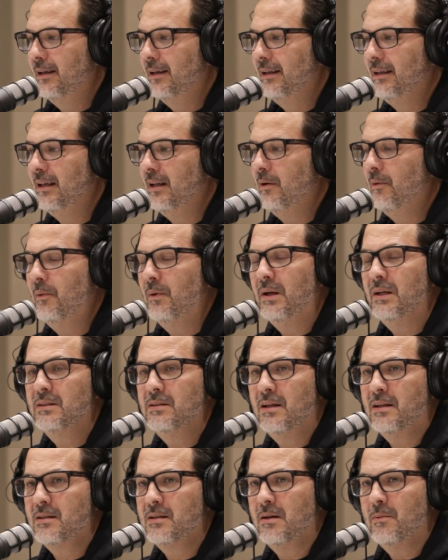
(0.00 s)
it's
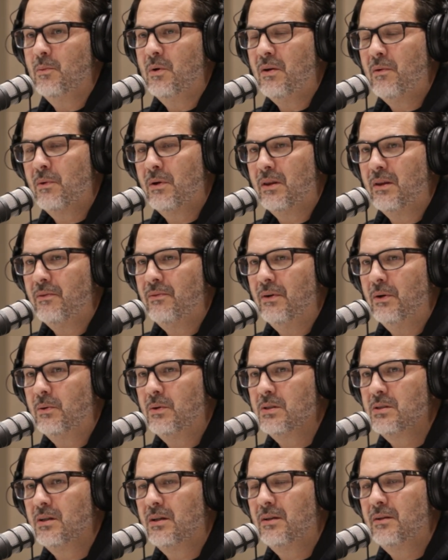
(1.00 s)
not something we really
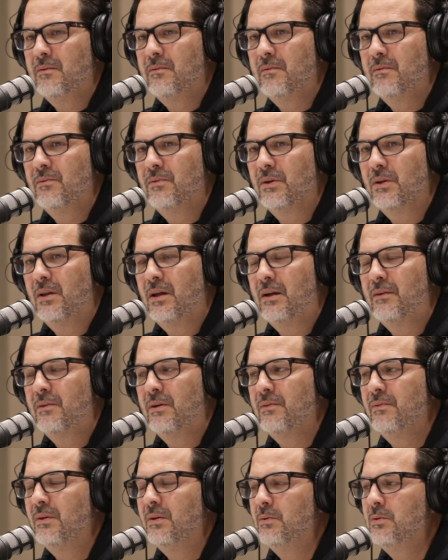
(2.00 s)
focus on for a lot of our
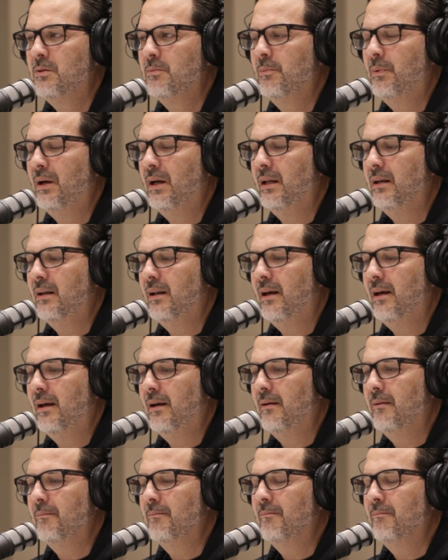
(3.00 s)
folks, but
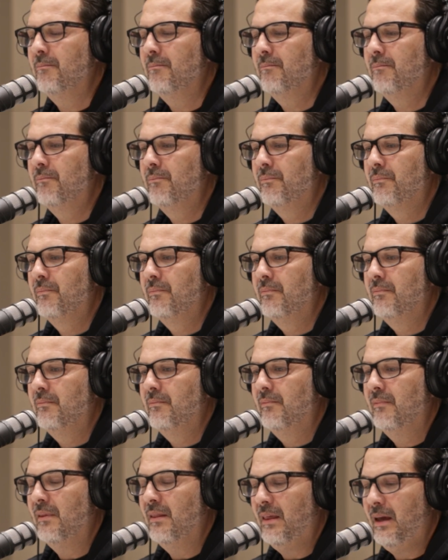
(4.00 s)

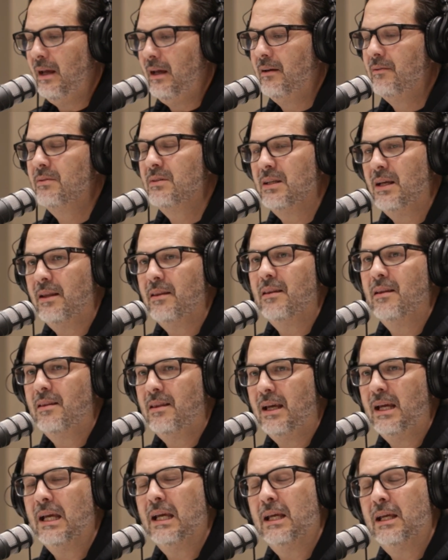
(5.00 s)
they have said that
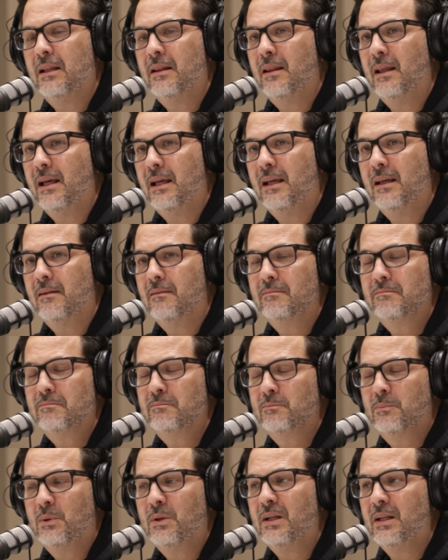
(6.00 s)
they
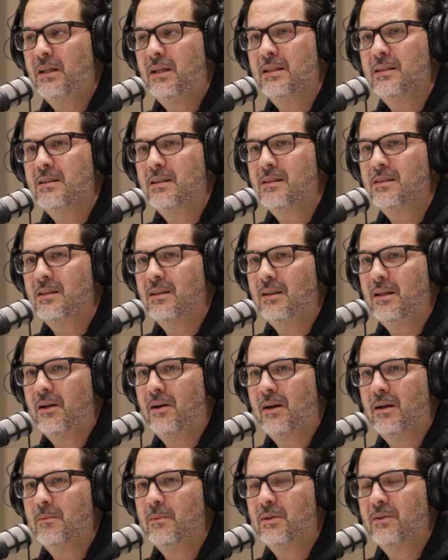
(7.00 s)
pretty consistently are
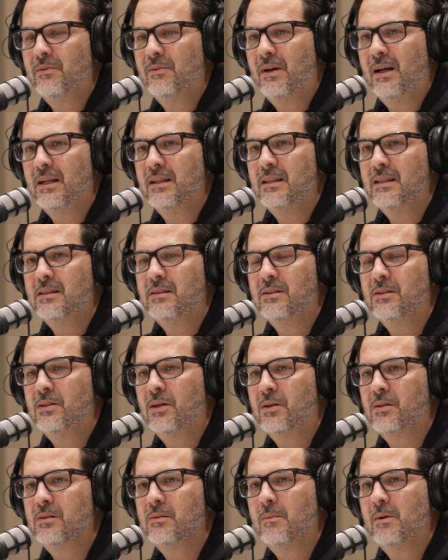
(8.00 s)
able to find decent
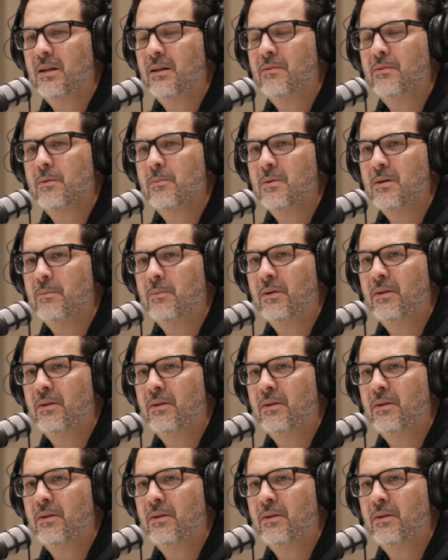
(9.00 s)
chunks of money for people.